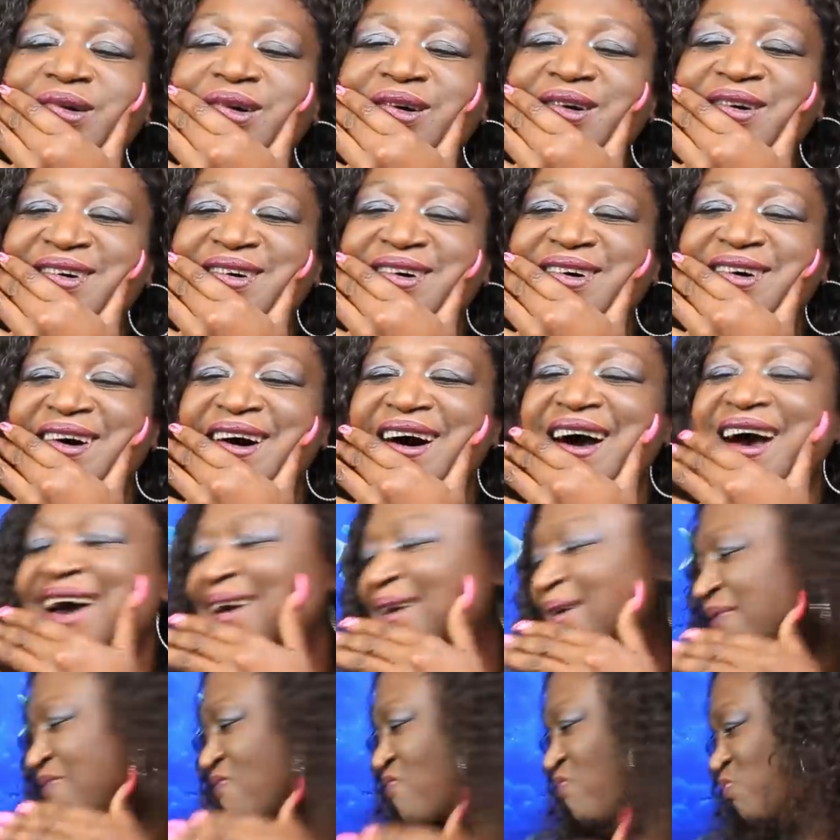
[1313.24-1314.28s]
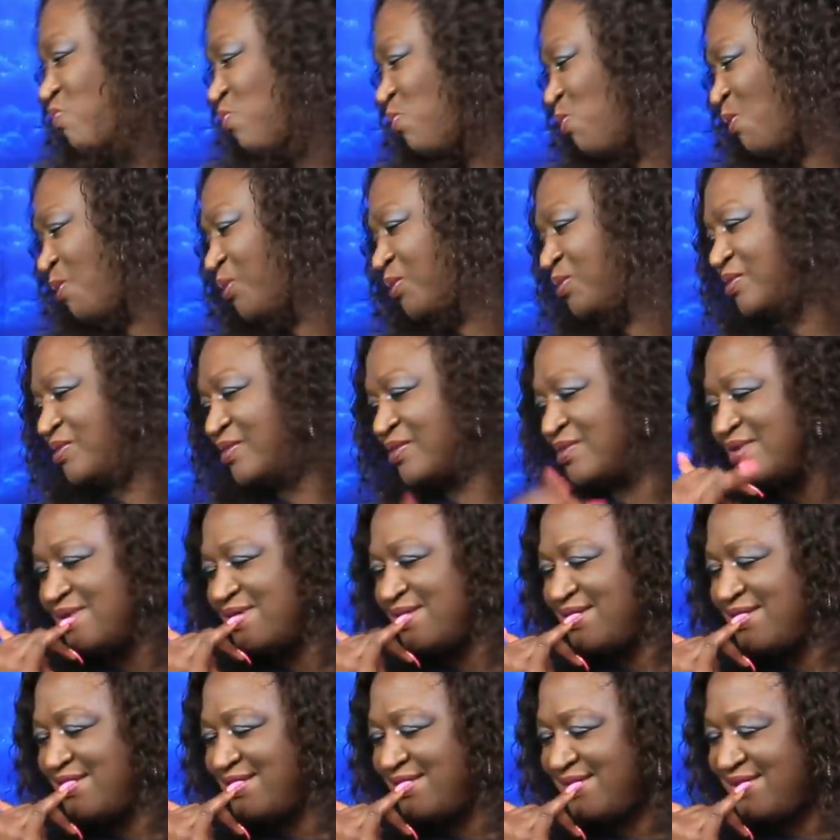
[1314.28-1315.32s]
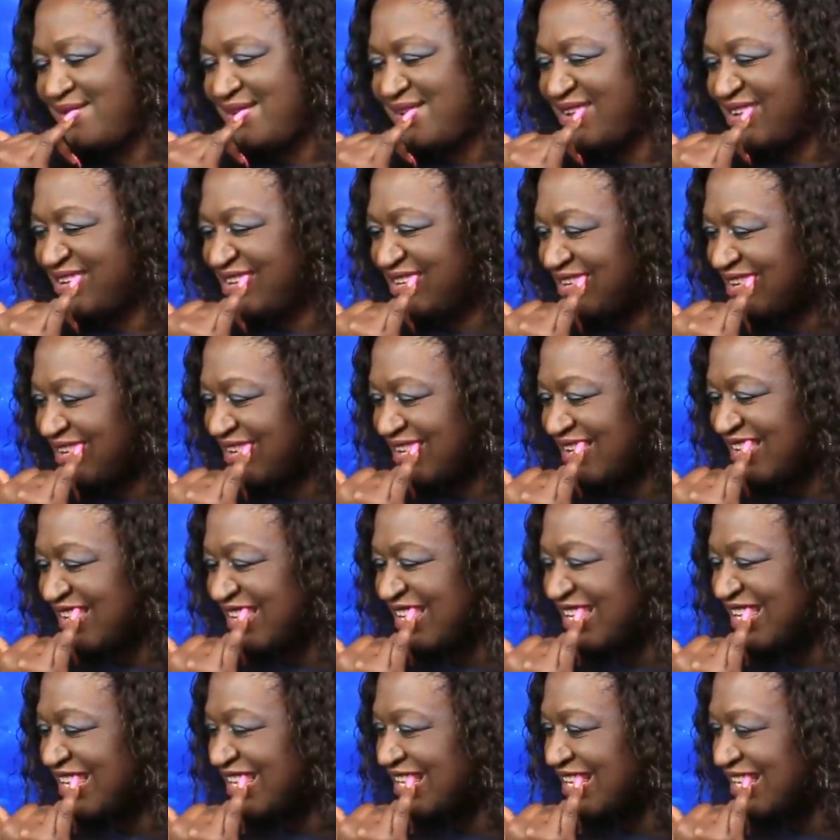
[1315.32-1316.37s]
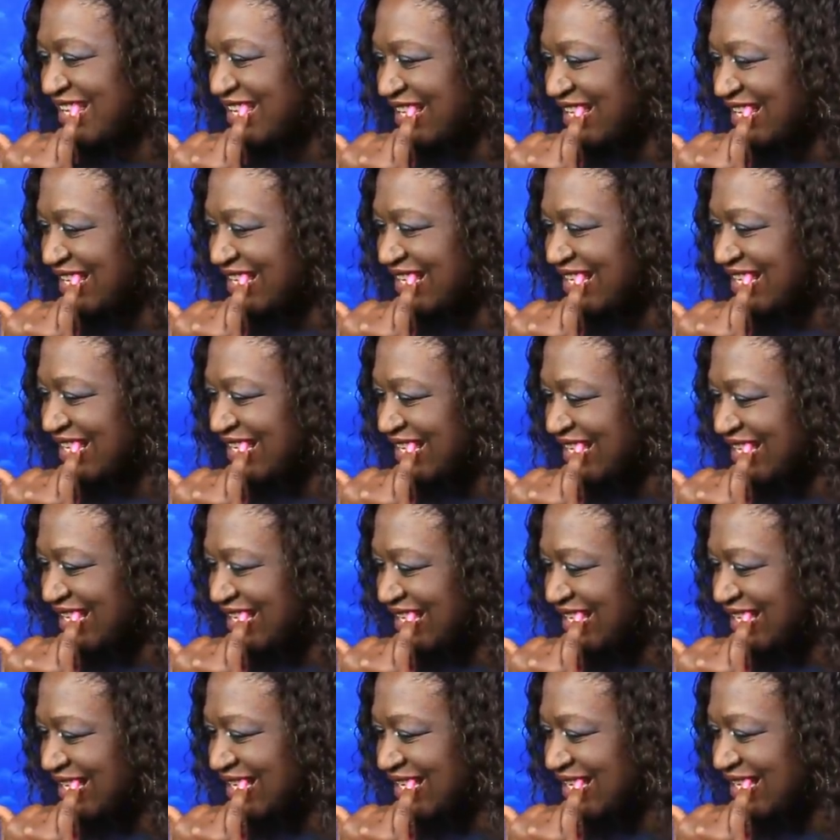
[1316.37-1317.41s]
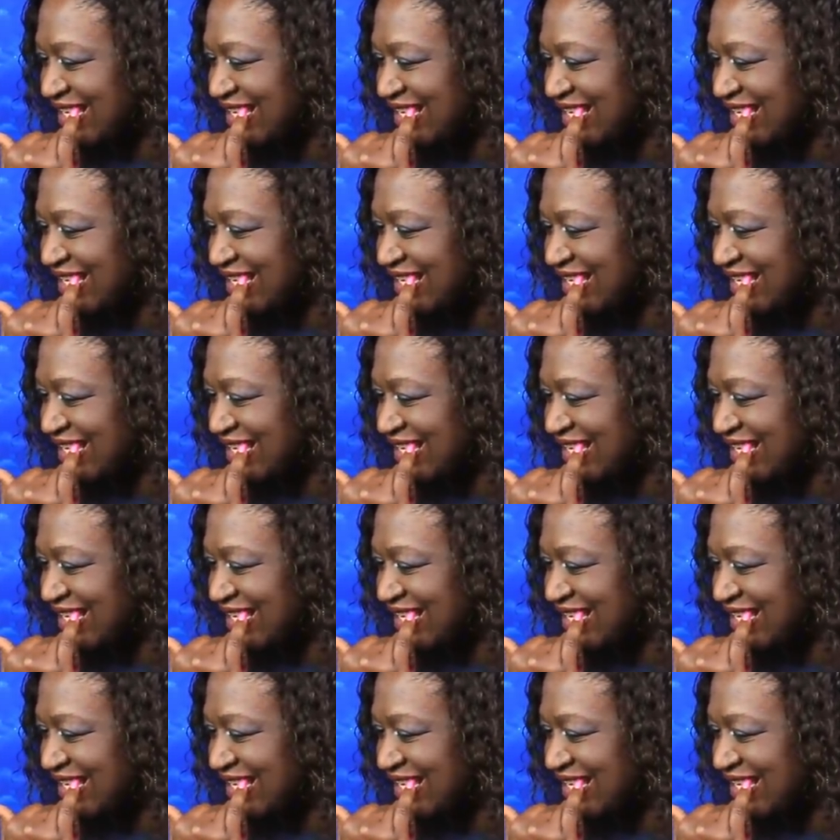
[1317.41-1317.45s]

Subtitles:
No one is speaking in this clip.